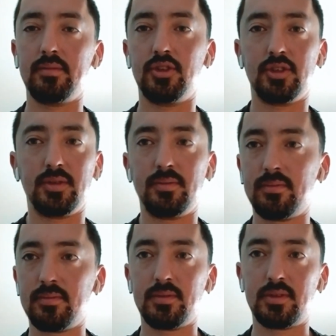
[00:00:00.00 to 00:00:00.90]
Just
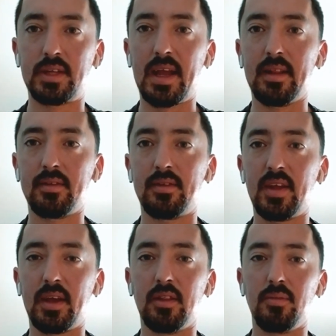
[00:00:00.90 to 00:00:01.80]
staying
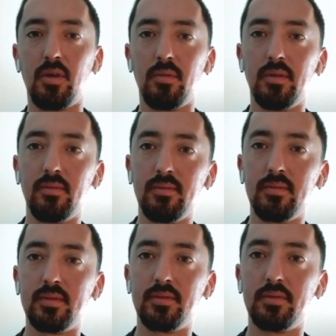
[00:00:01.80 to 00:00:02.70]
in the moment.
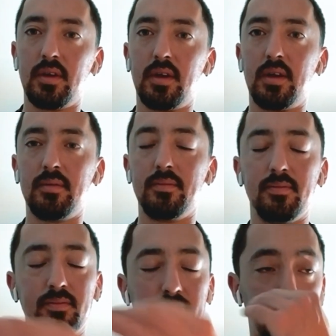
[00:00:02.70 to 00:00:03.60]

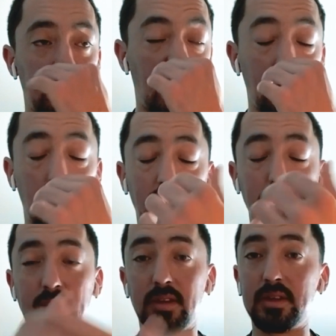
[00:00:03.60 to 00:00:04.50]
And I know
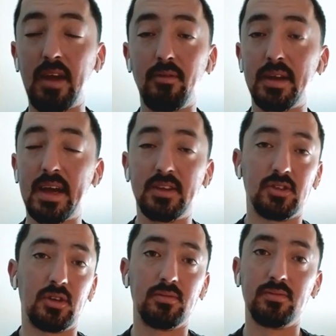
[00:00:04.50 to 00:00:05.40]
everybody has
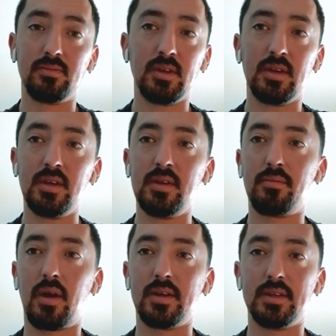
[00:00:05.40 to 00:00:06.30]
their own
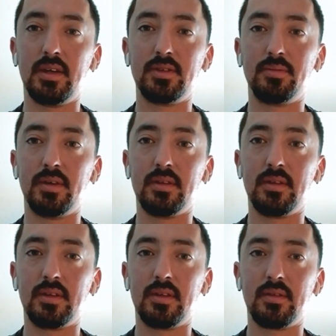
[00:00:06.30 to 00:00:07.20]
process, but
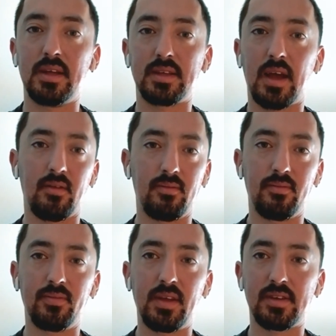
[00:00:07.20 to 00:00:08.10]
that's kind
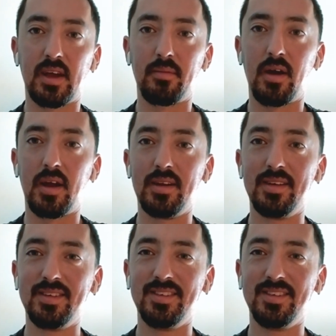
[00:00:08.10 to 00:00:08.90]
of mine.